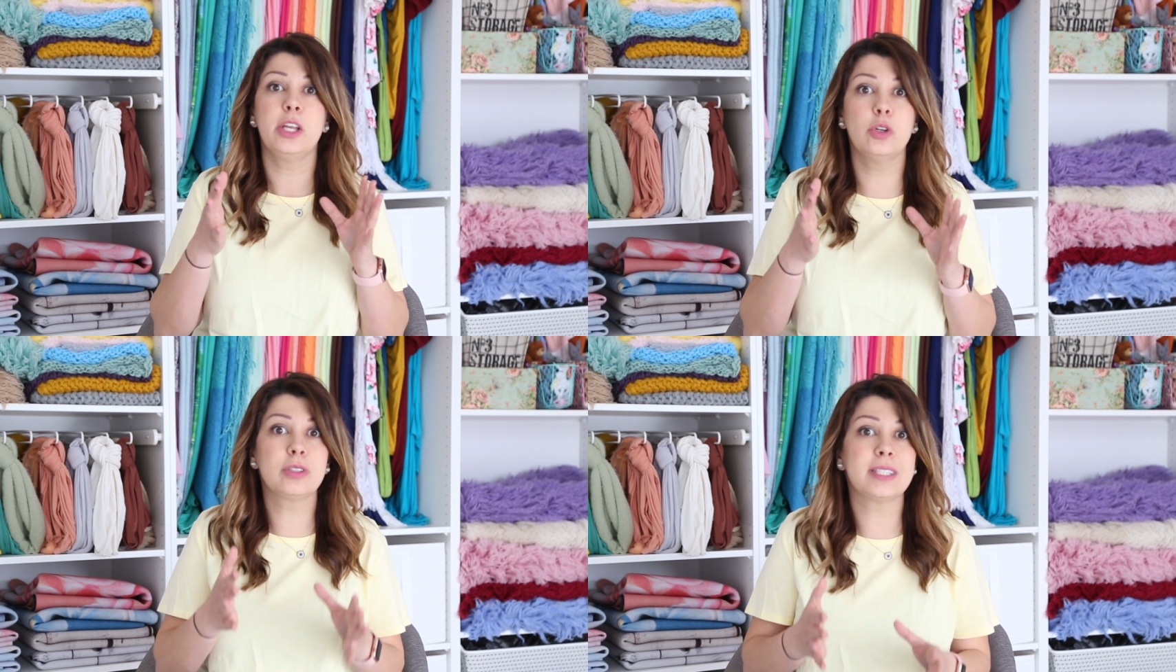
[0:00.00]

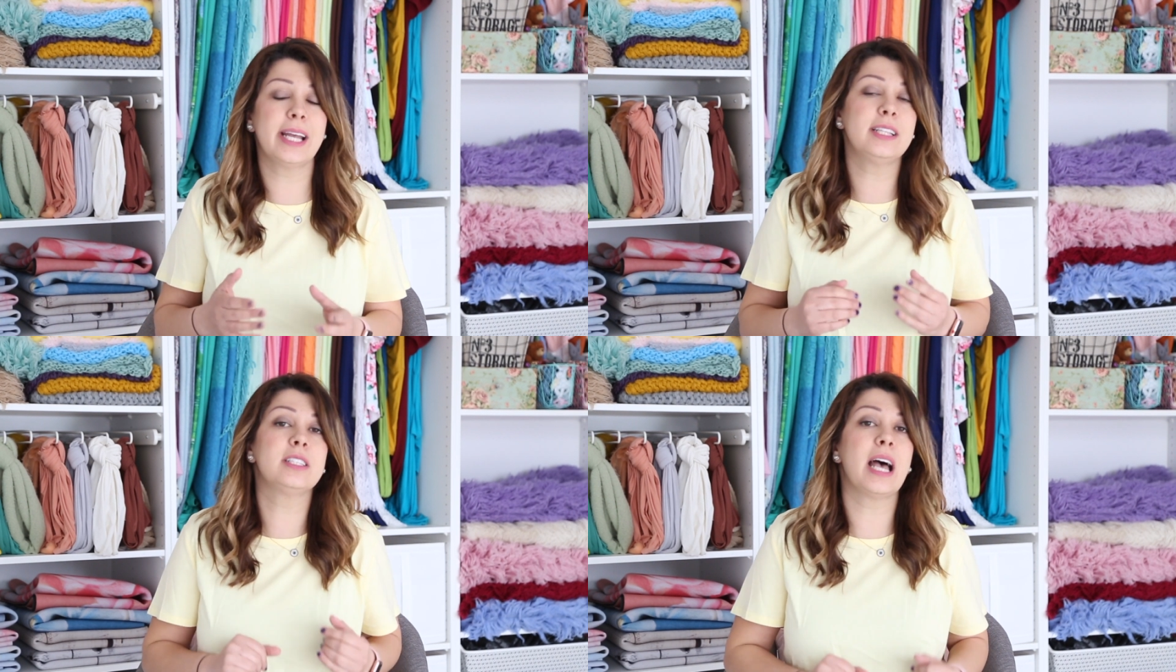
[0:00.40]
you'll
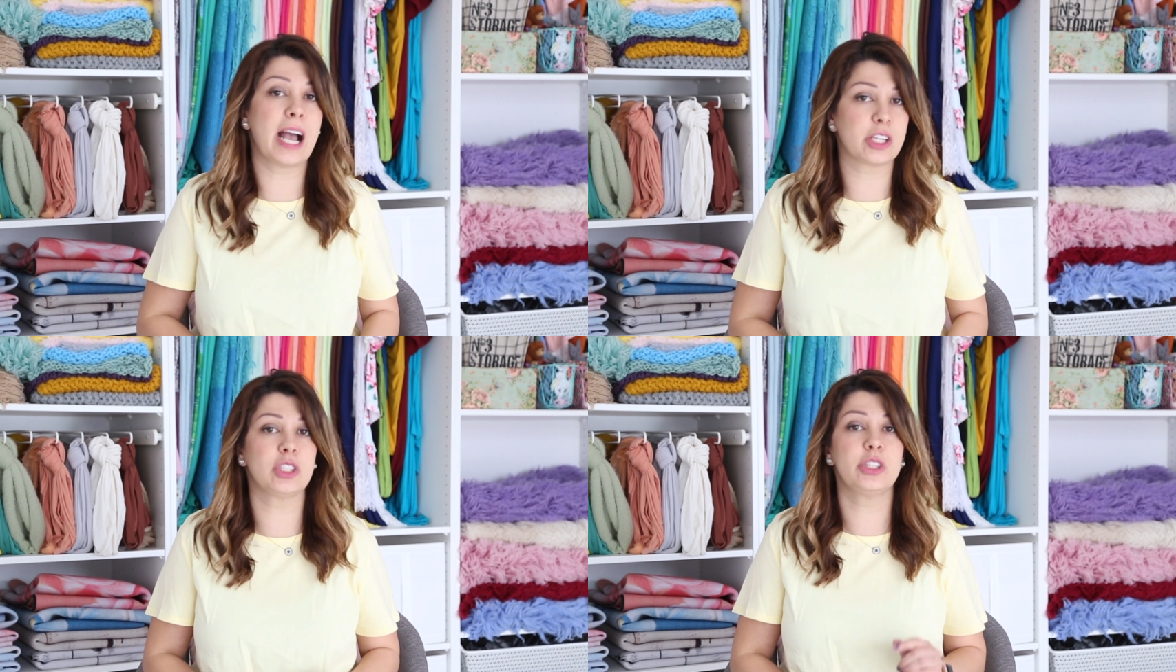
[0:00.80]
tend to
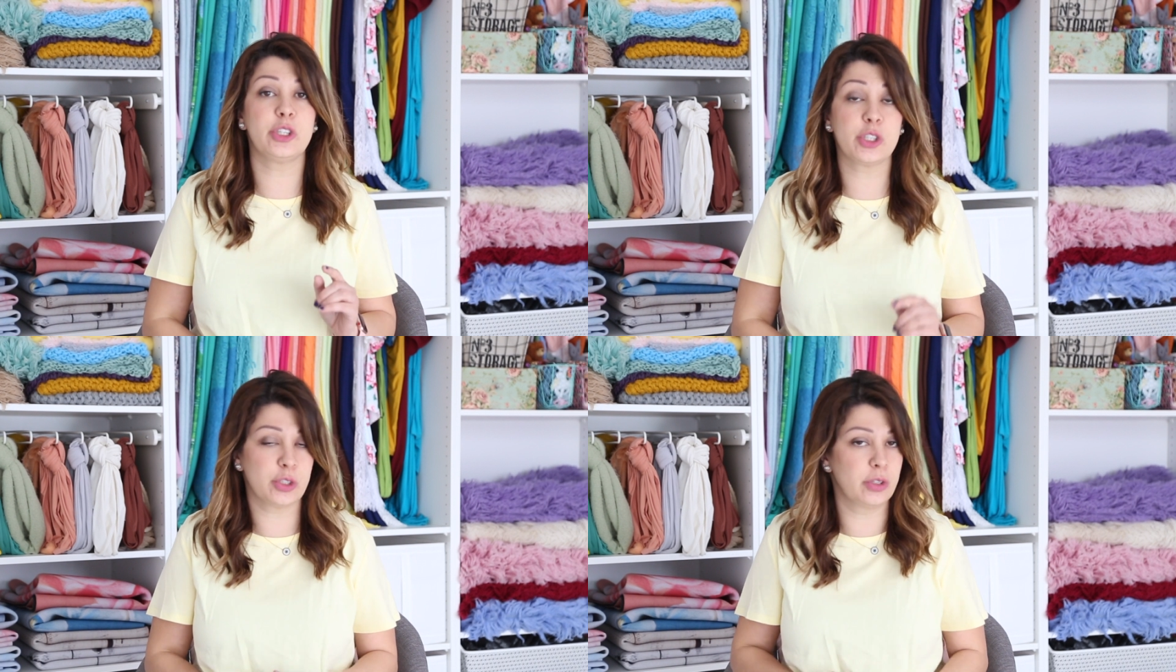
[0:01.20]
actually
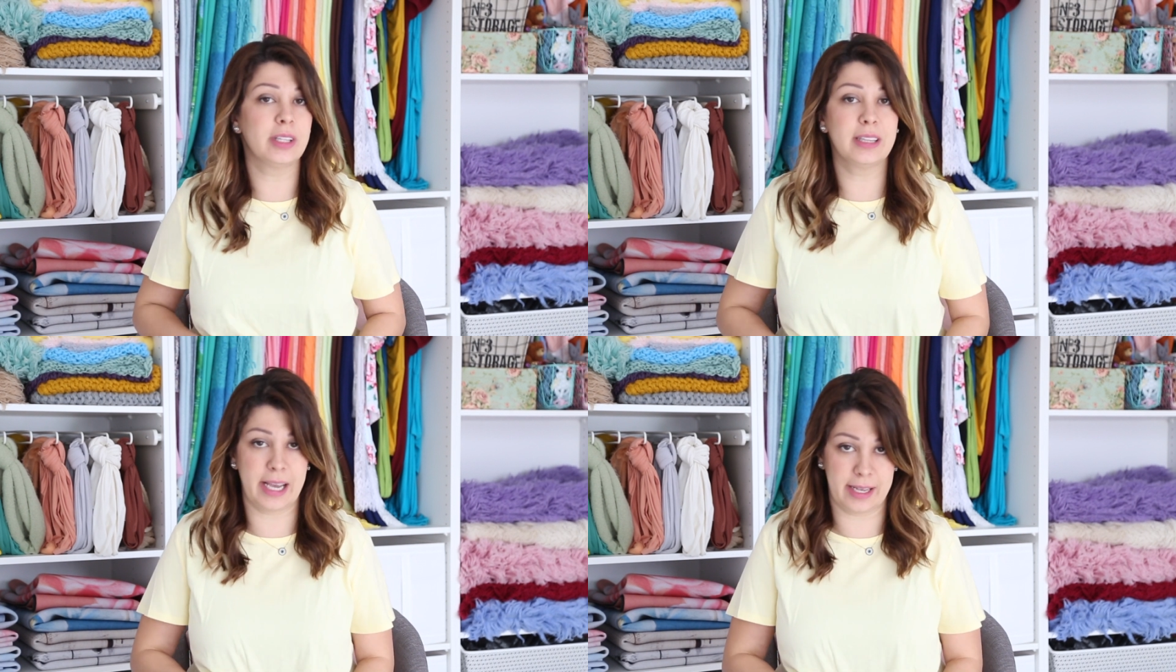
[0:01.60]

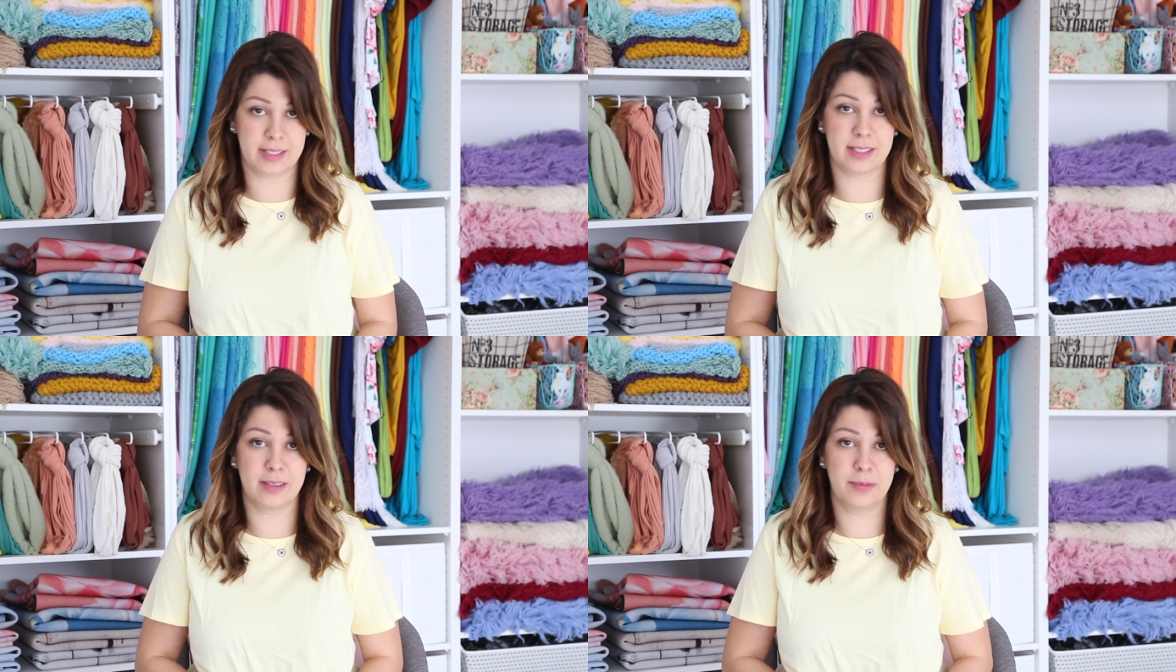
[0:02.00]
shoot
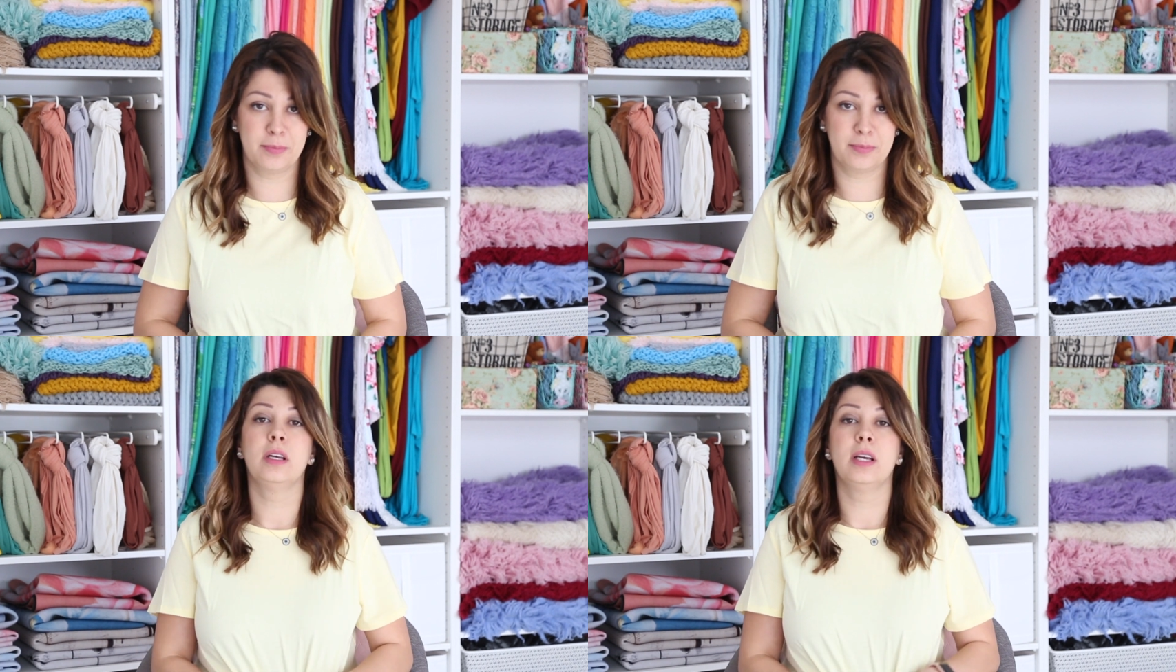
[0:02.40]
less.
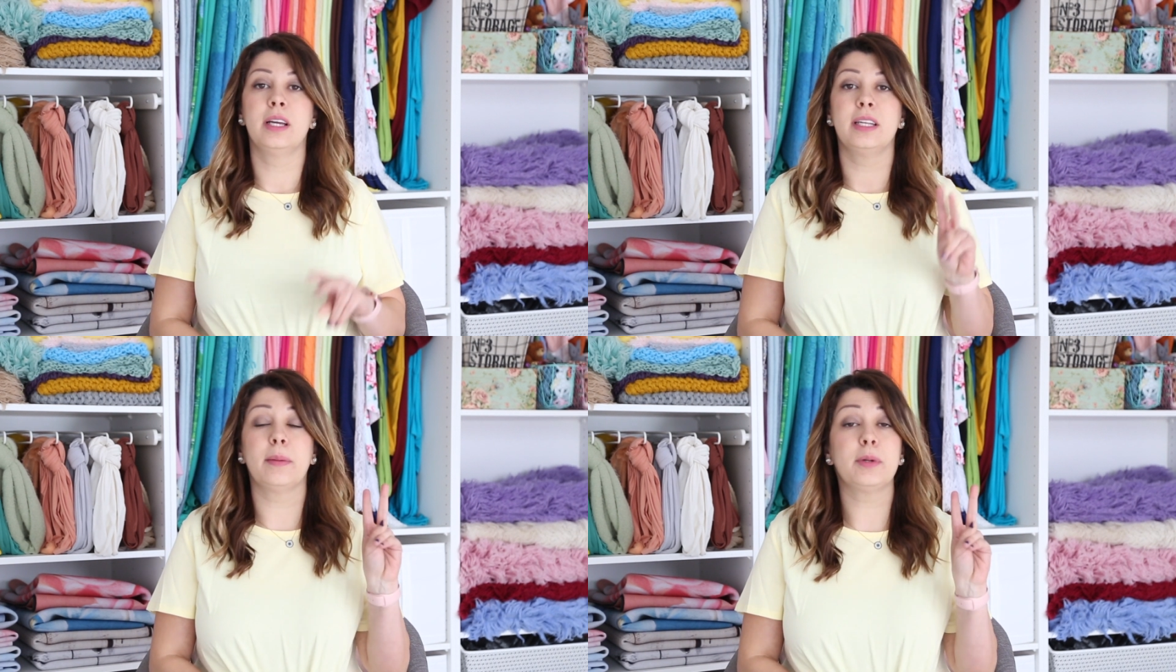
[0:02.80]

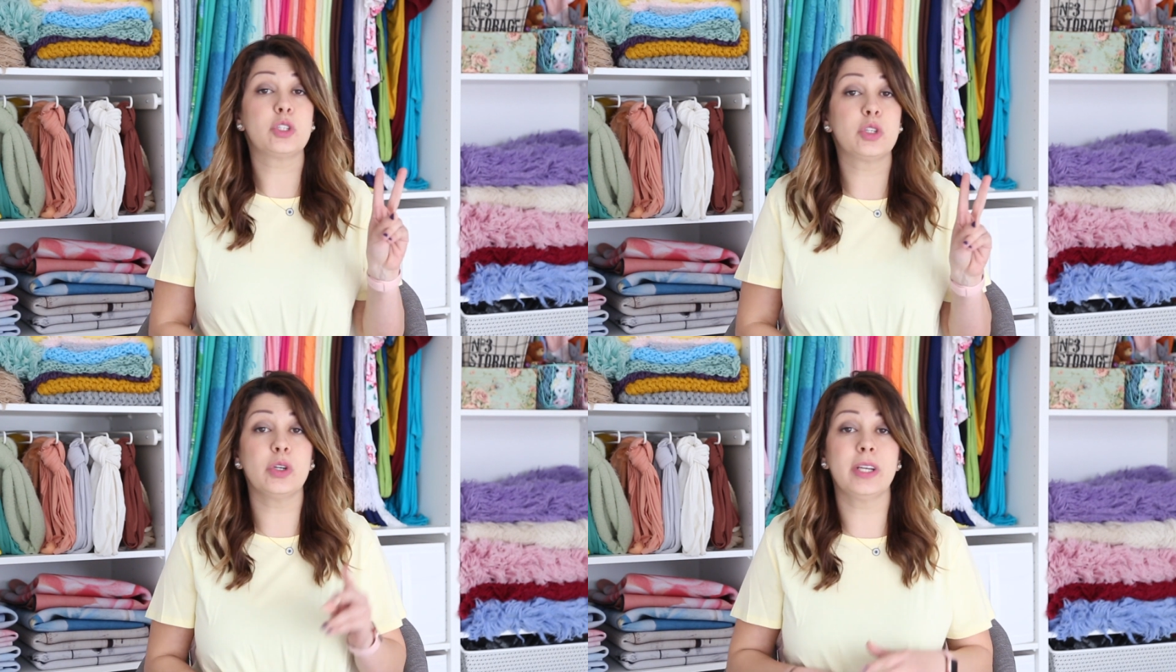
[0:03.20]
Number
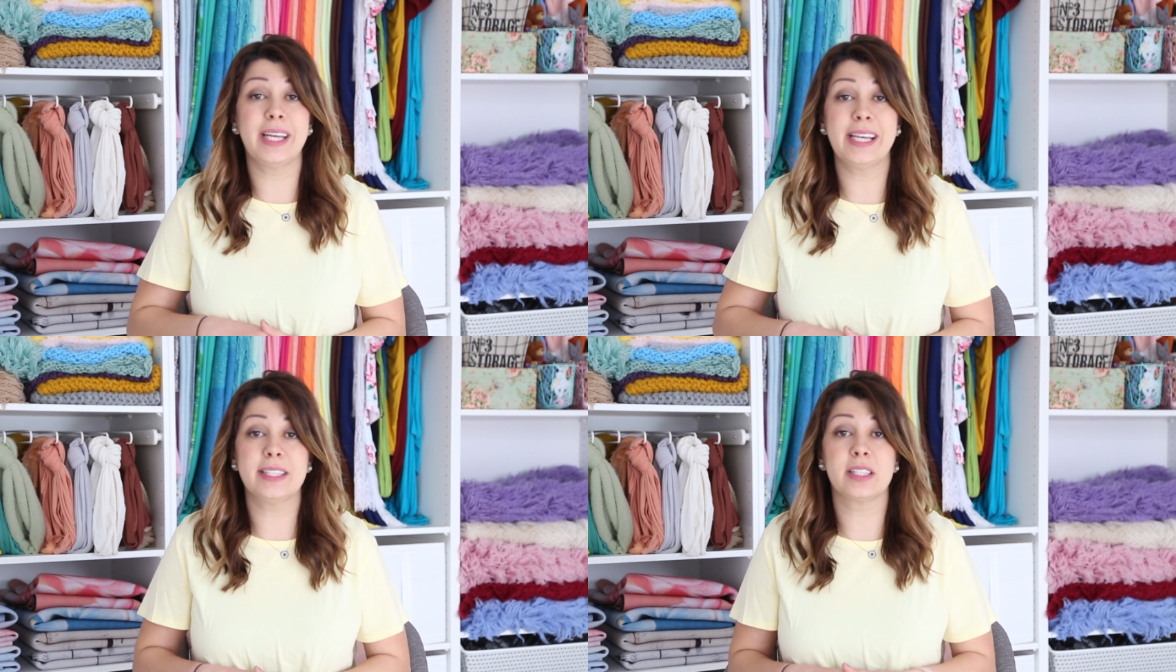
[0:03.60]
2
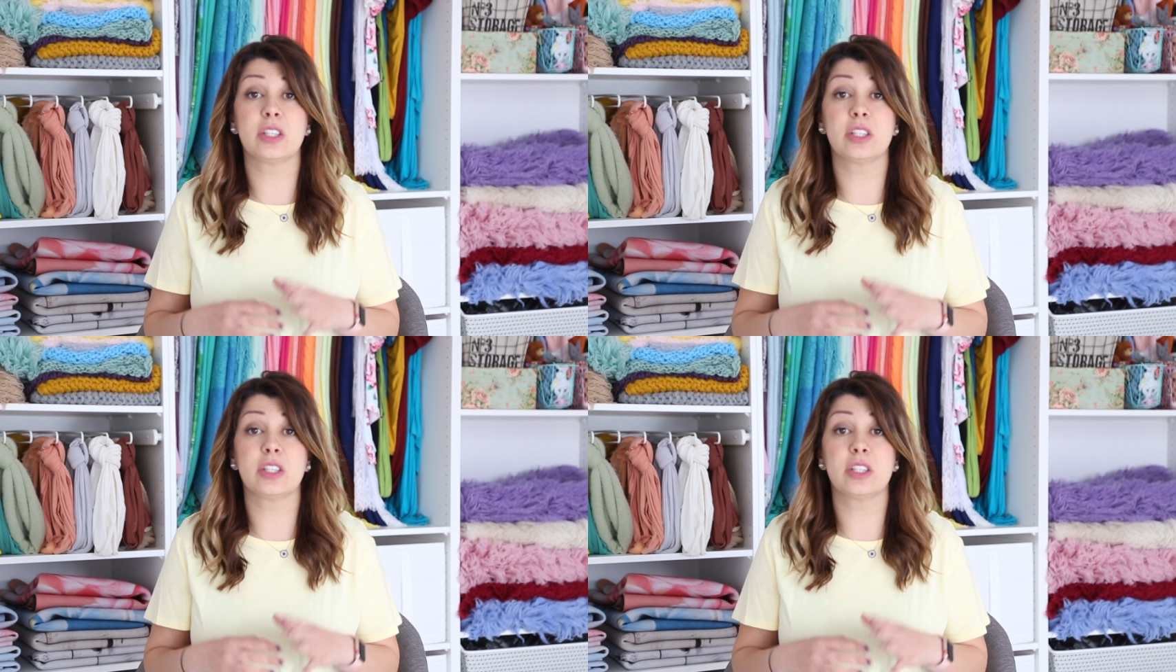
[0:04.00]
is